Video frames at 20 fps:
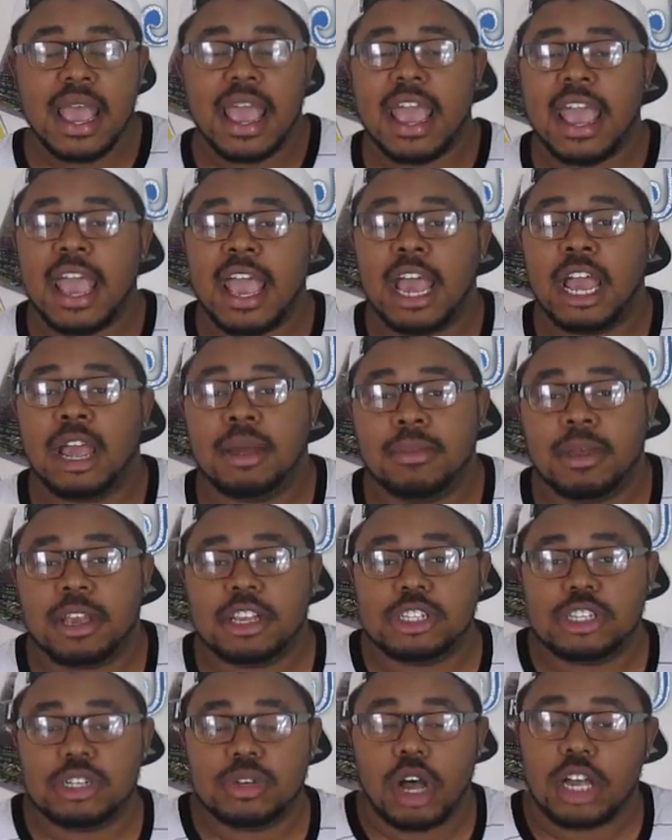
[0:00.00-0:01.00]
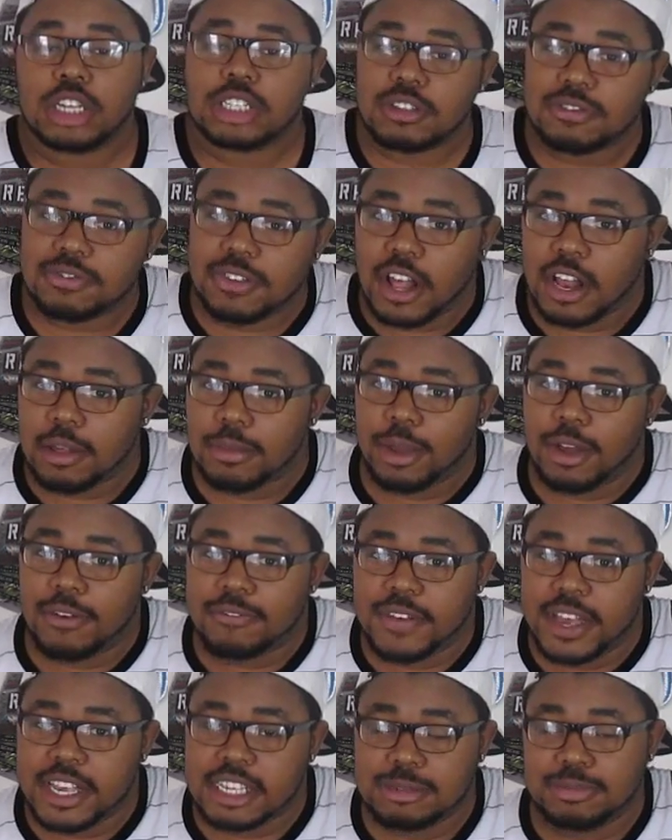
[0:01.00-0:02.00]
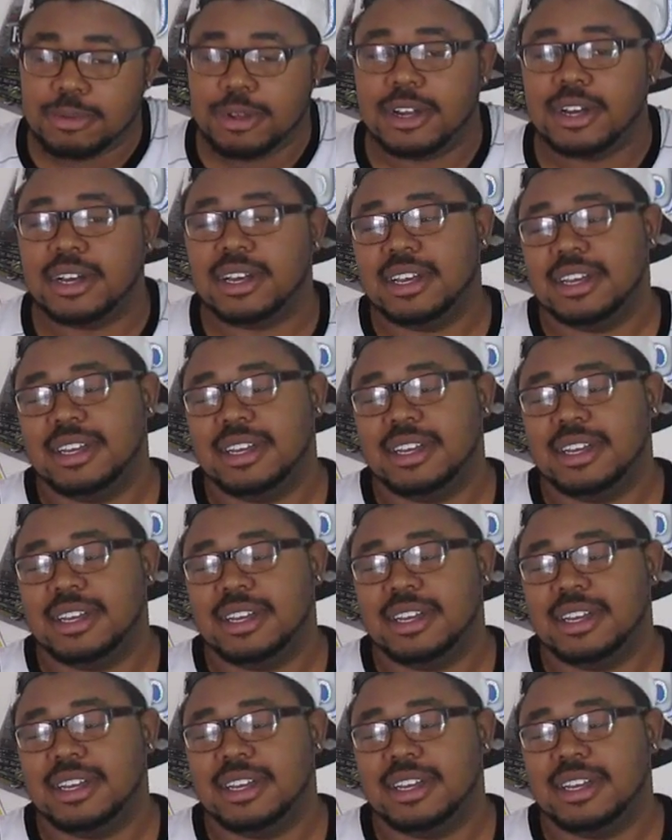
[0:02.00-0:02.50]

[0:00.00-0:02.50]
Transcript: And make sure you also follow me on Facebook.